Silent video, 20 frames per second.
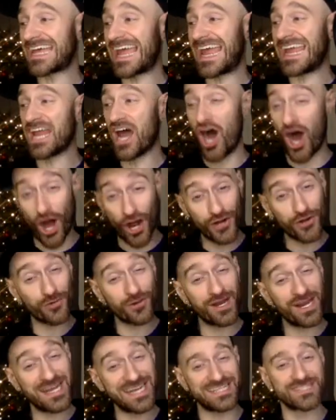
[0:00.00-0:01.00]

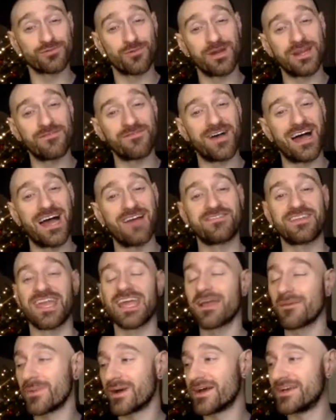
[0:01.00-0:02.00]
825
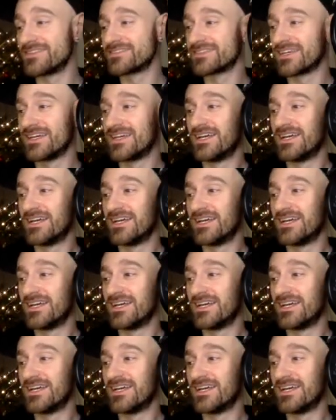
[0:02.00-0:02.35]
gigabytes.